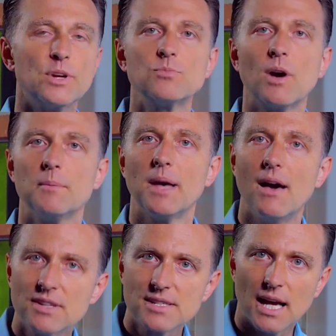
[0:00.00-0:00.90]
the reason why I'm
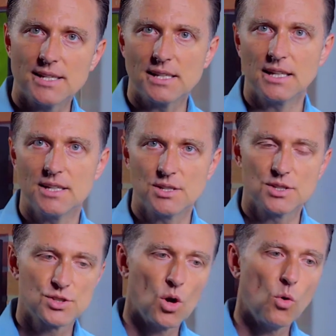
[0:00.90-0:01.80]
emphasizing it is
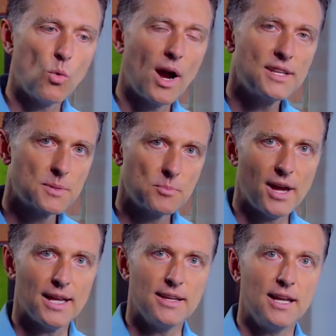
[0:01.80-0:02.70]
it's so
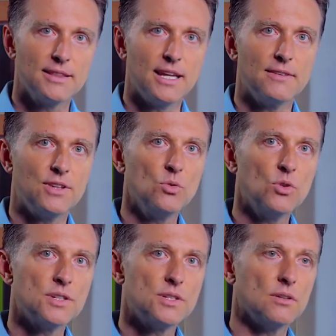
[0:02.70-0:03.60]
widespread that if you
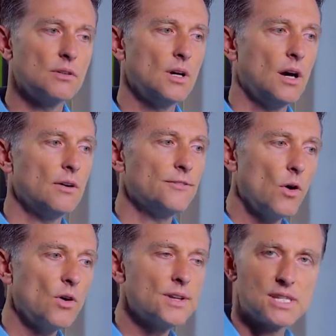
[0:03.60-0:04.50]
were to
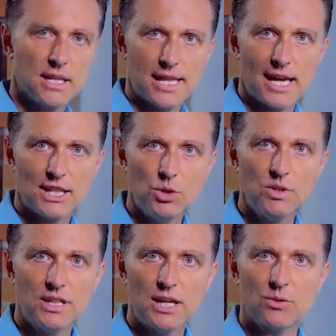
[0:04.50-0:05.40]
focus on that, you
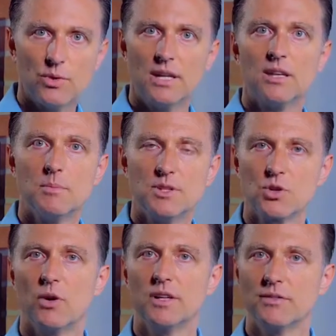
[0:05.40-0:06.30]
would get rid of the
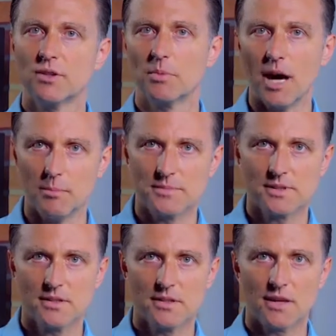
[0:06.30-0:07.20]
majority of your
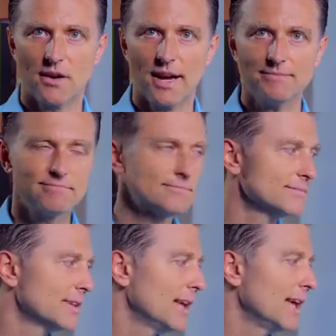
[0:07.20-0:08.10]
problems. All right?
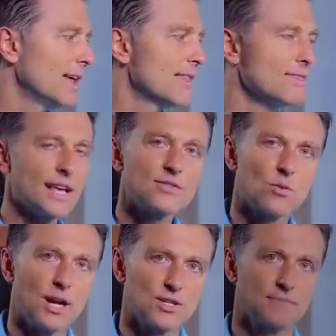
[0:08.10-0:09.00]
Thanks
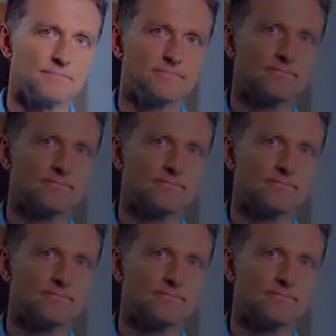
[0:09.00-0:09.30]
for watching.